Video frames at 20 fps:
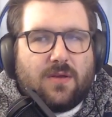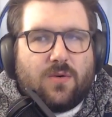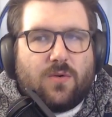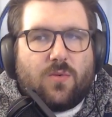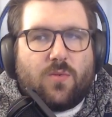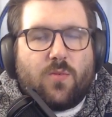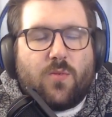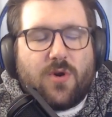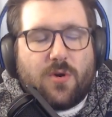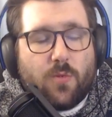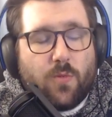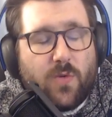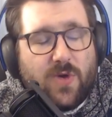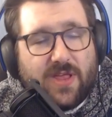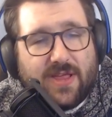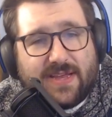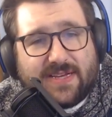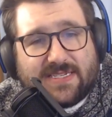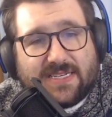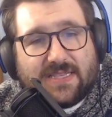we're
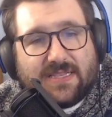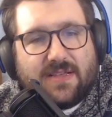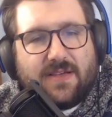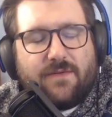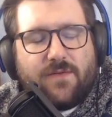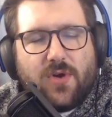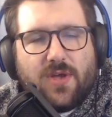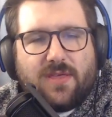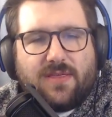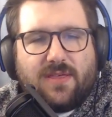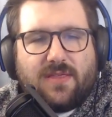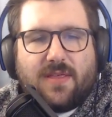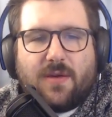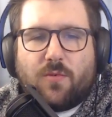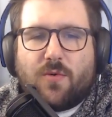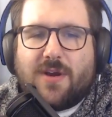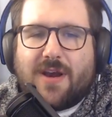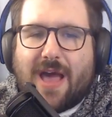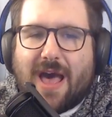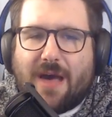willing to live with and that
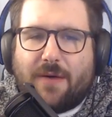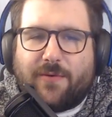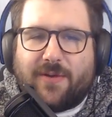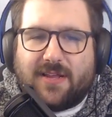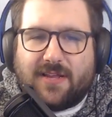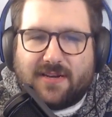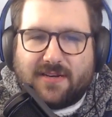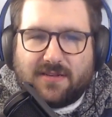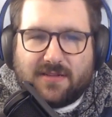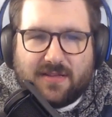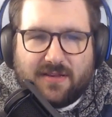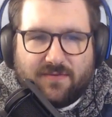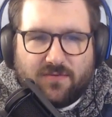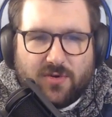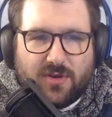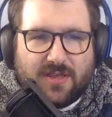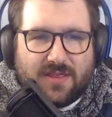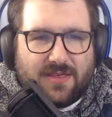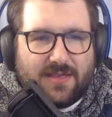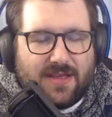we're not willing to live
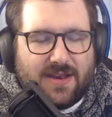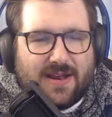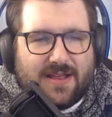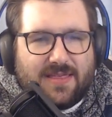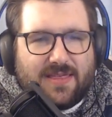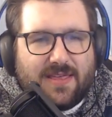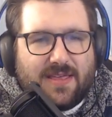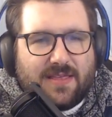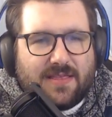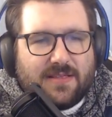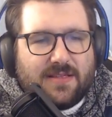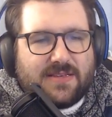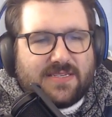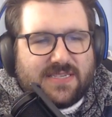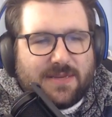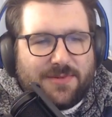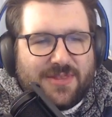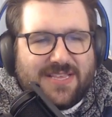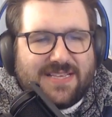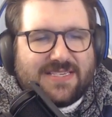with. And I think that
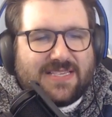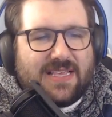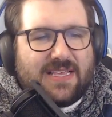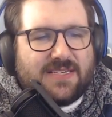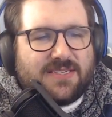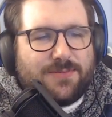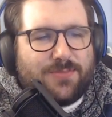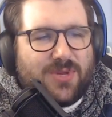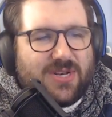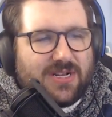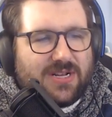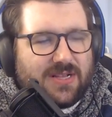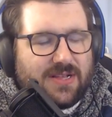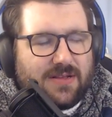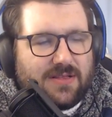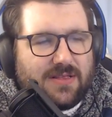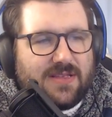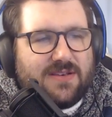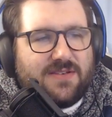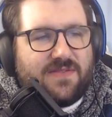some of these things have been
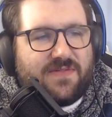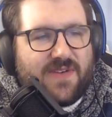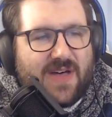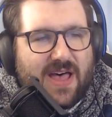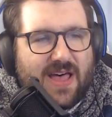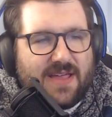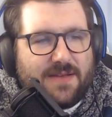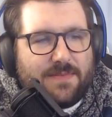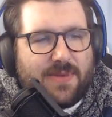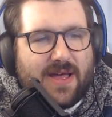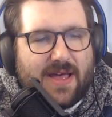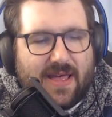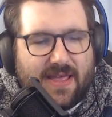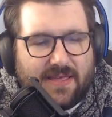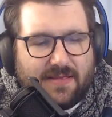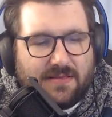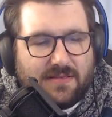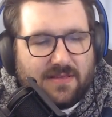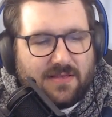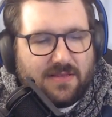clearly defined by,
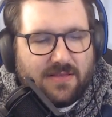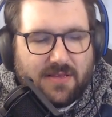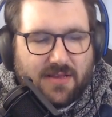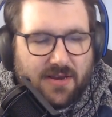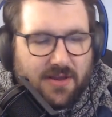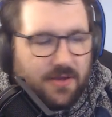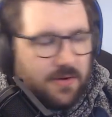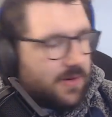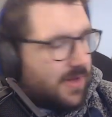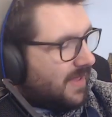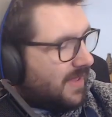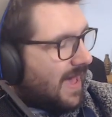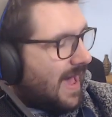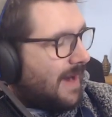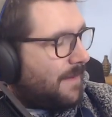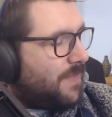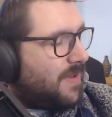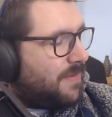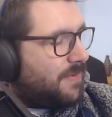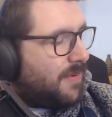a lot
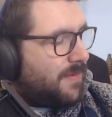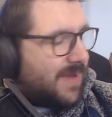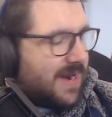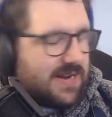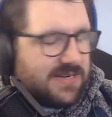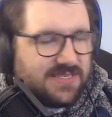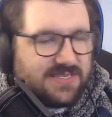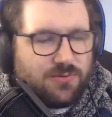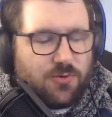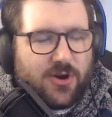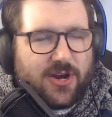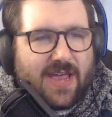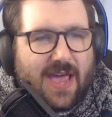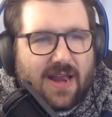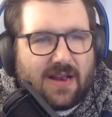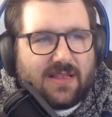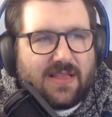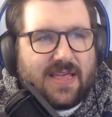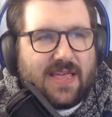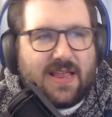of people, but I just want to kind
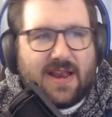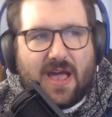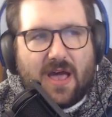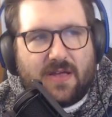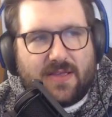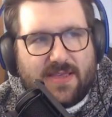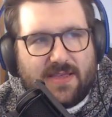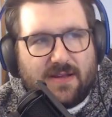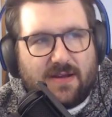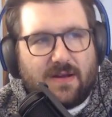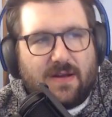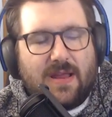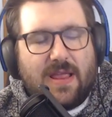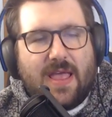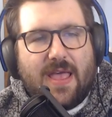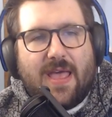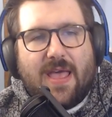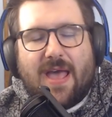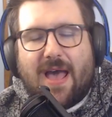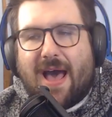of lay it out here.
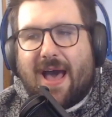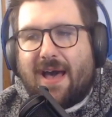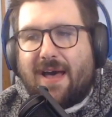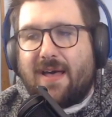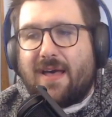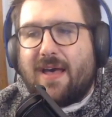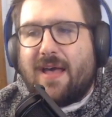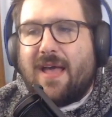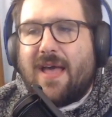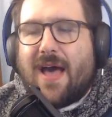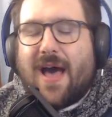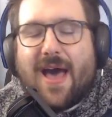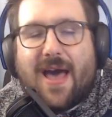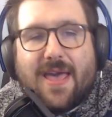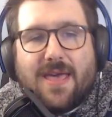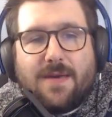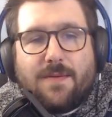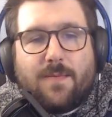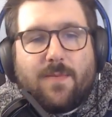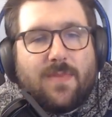I
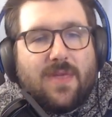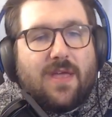am